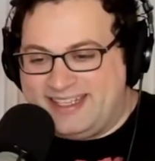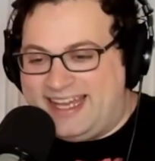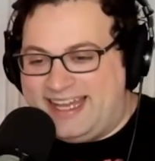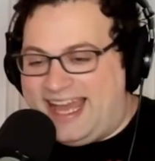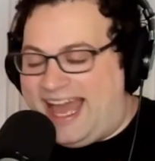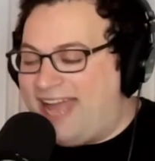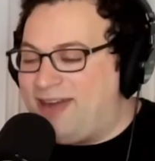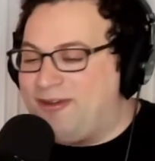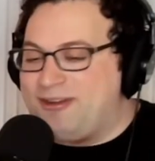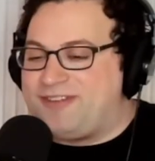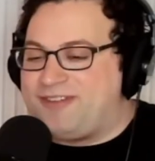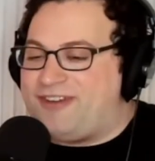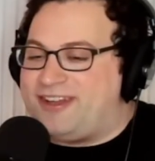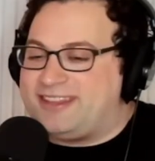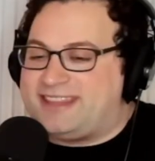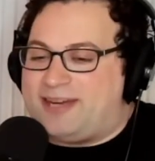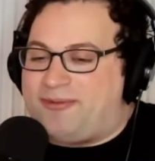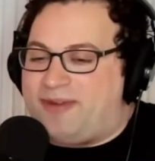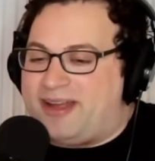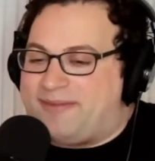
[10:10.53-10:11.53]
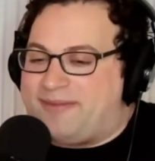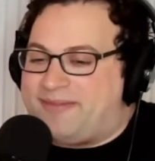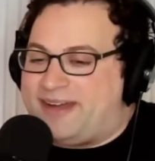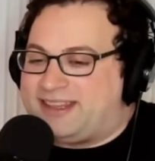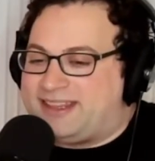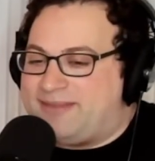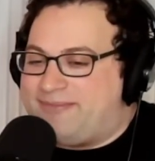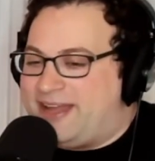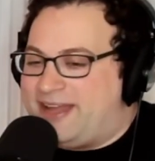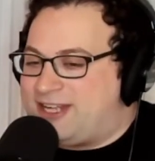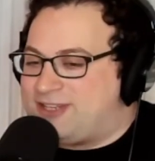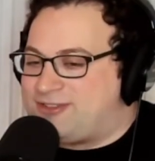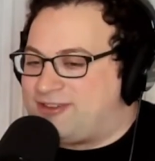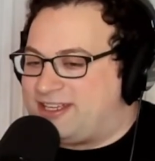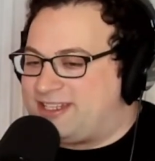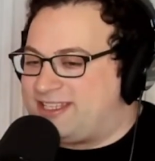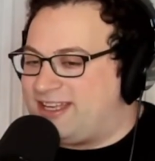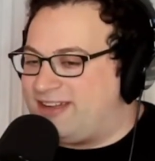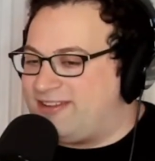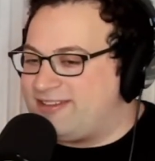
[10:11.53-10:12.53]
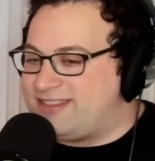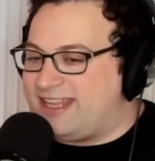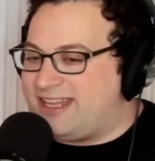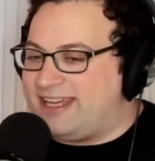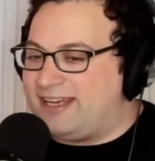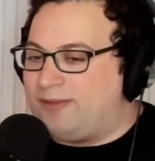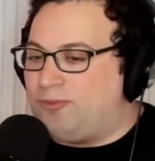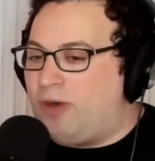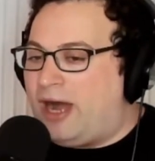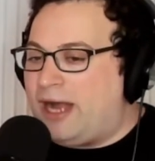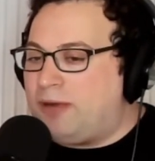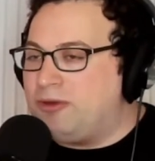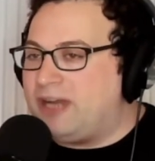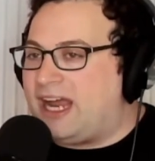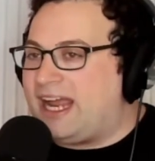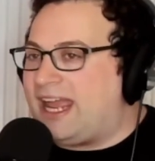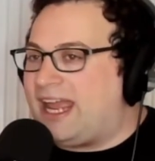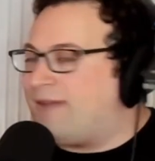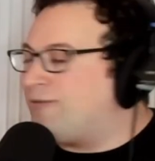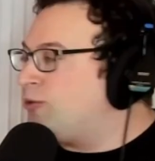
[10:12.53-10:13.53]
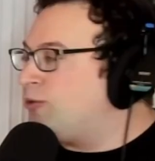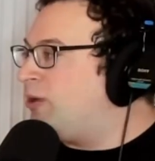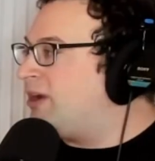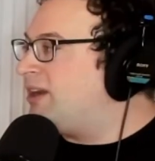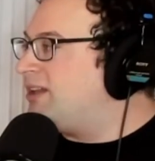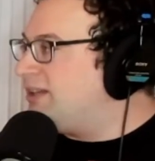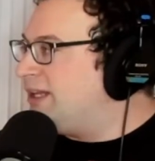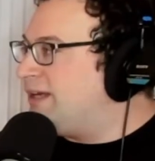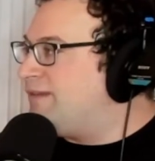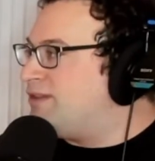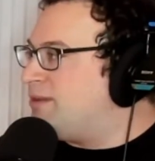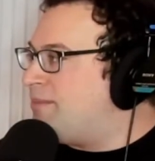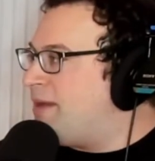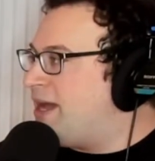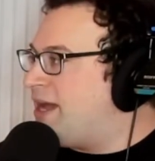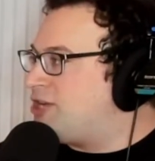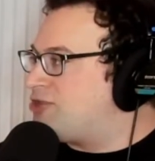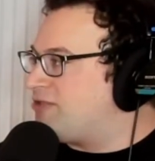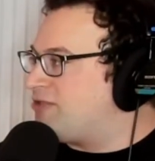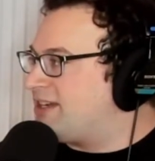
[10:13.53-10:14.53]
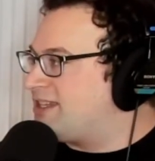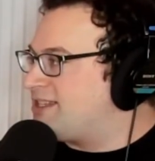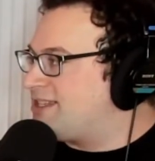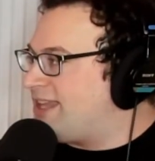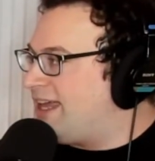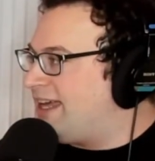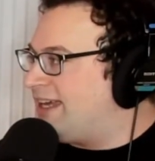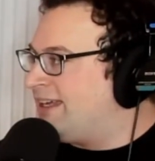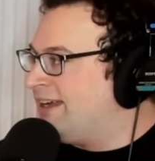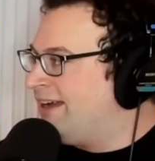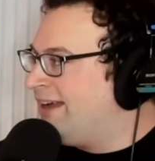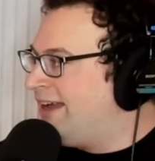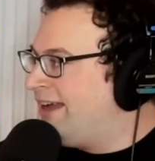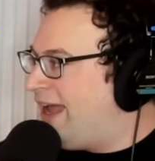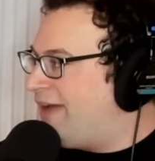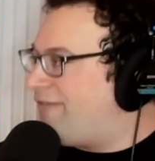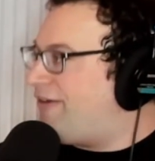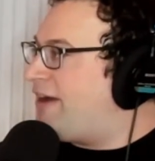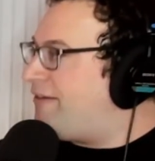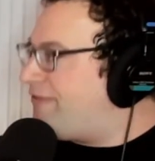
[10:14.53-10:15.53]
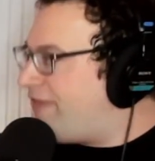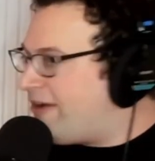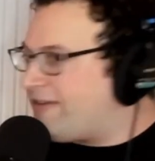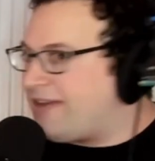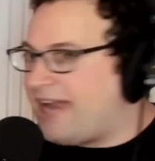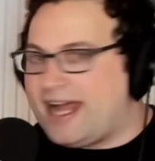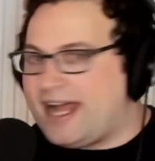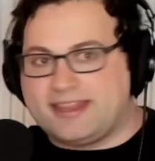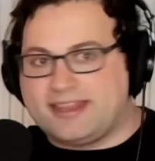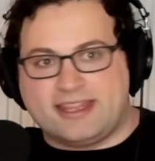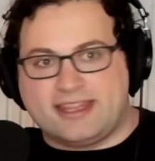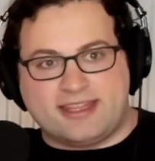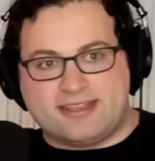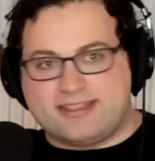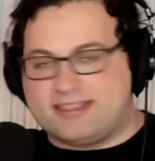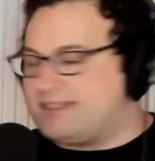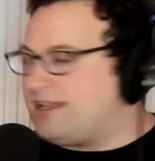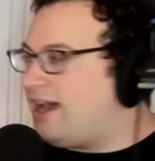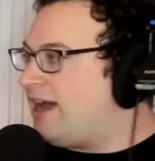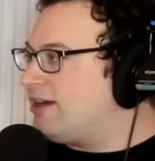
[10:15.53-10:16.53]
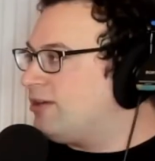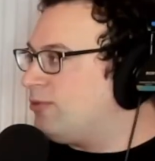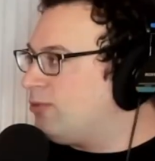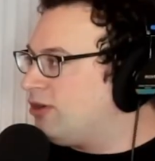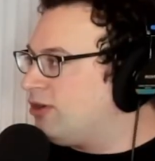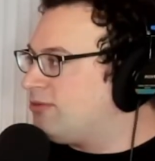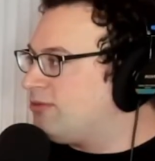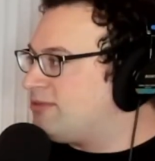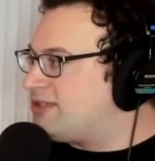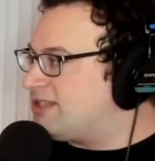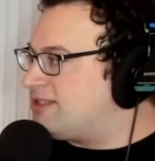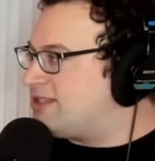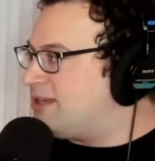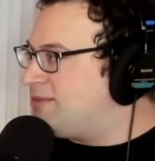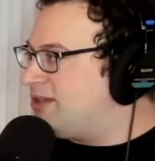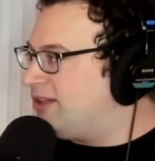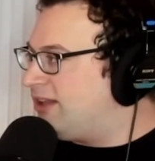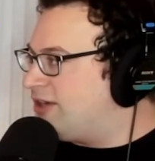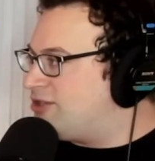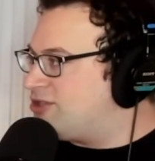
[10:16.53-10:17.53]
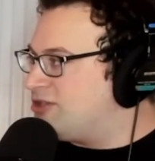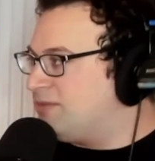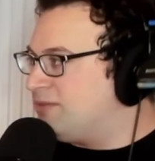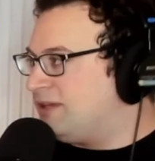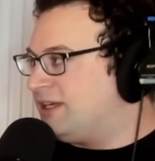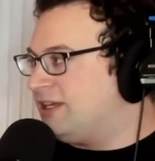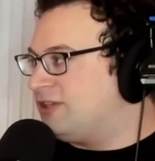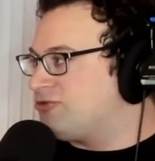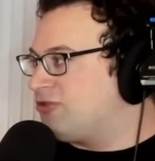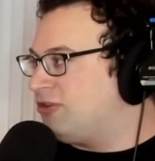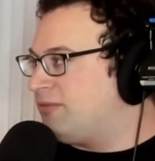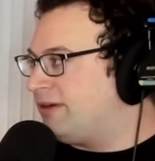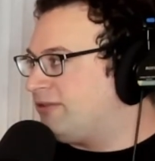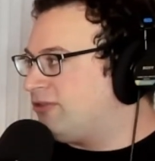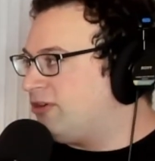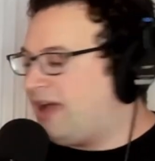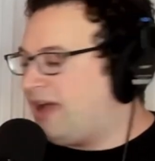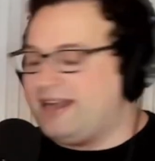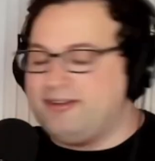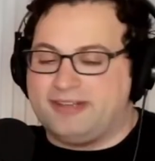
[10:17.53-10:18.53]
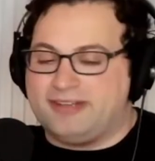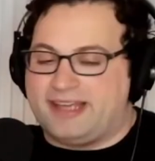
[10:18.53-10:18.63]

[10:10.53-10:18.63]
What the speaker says: I always felt that way about the Matrix. I was like, why would I ever want to leave the Matrix? Like, if I found out that this entire world was a simulation being controlled by robots, I don't